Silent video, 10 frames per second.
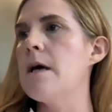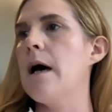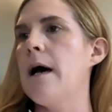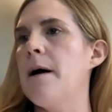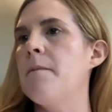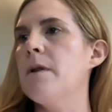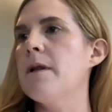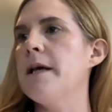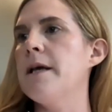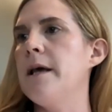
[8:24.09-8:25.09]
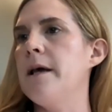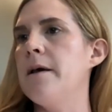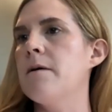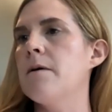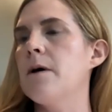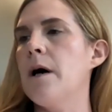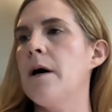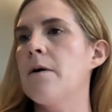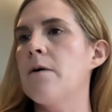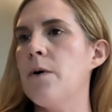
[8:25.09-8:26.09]
um, linking
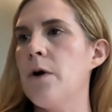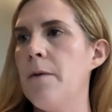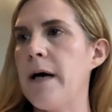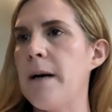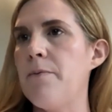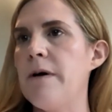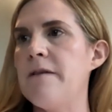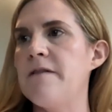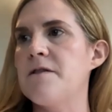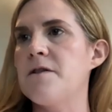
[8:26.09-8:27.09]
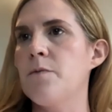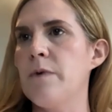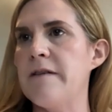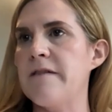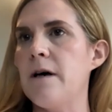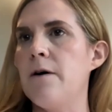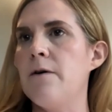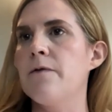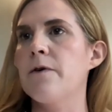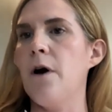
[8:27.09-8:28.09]
uh, clonal hematopoiesis to risk of